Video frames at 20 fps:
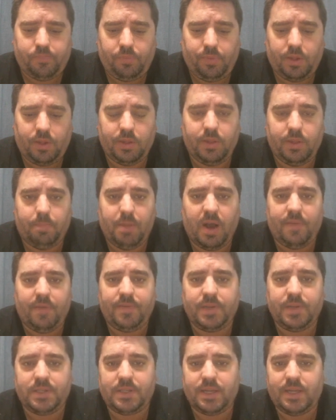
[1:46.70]
the
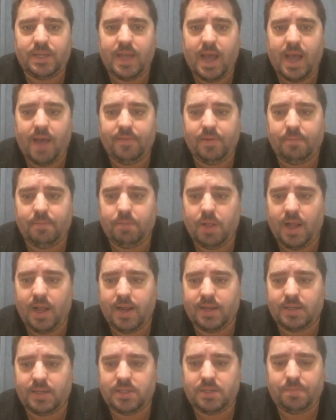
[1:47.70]
buffers that you have in
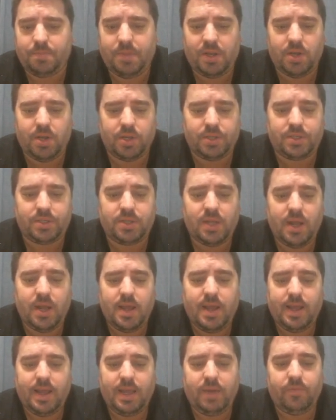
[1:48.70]
place. Because
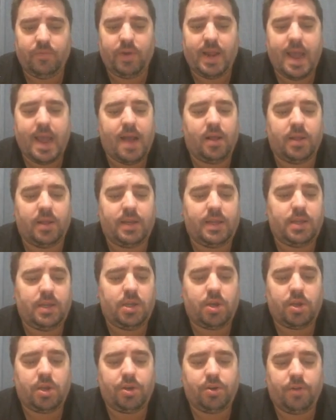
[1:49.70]
in reality,
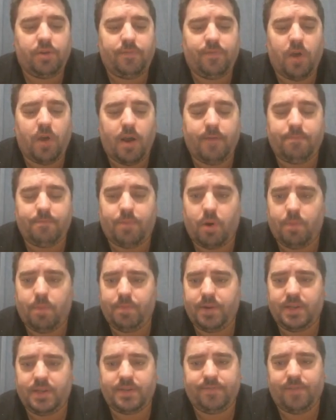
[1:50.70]
you could do 5
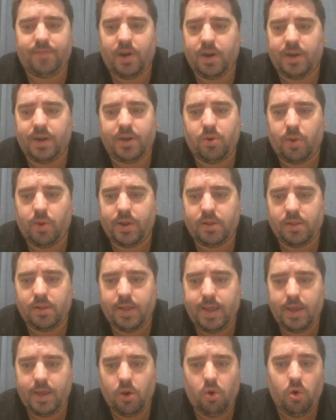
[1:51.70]
properties very
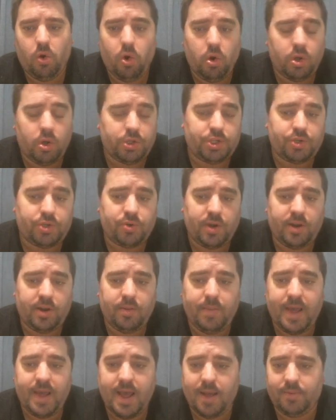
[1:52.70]
quickly, or string
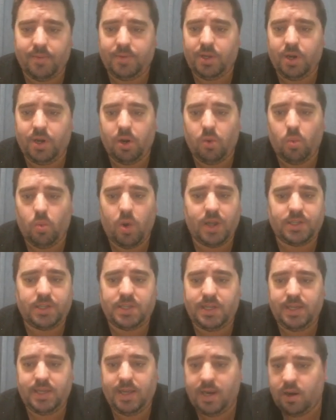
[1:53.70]
them out,
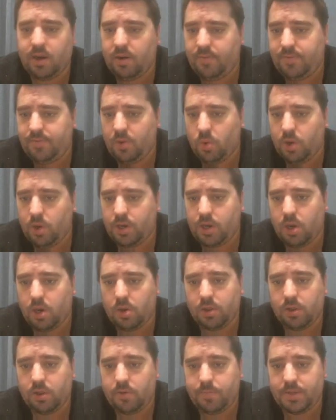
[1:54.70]
once a year if you want to go
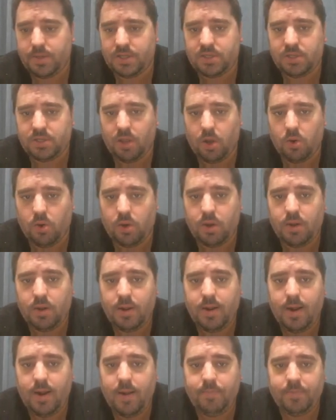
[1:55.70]
a little bit slower.
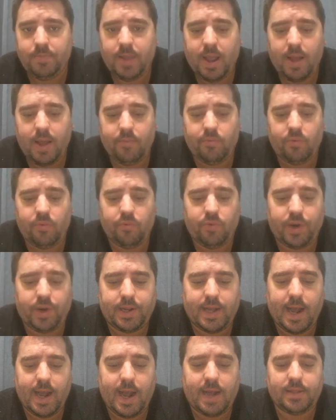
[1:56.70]
And
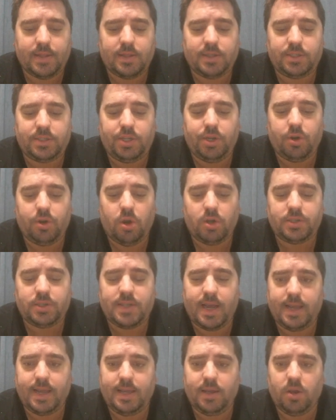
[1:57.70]
regardless, you're not
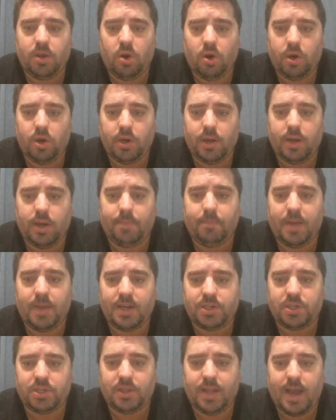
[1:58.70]
taking on a
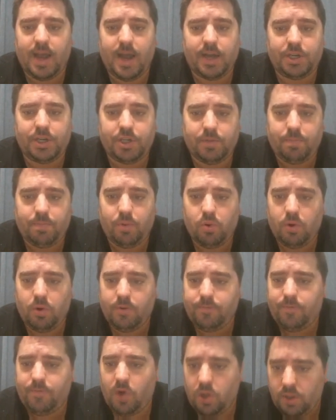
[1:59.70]
much larger
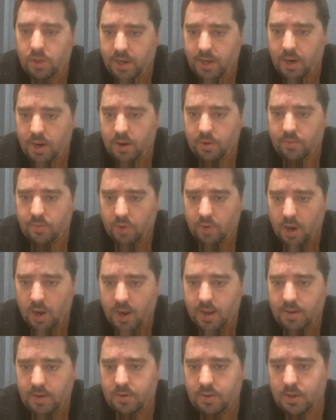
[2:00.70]
portfolio,
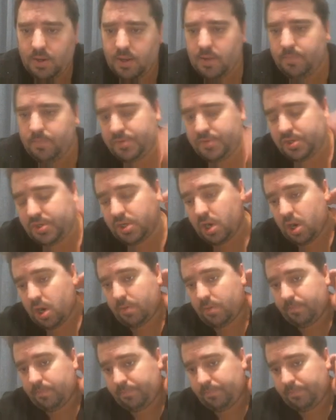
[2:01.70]
right? So,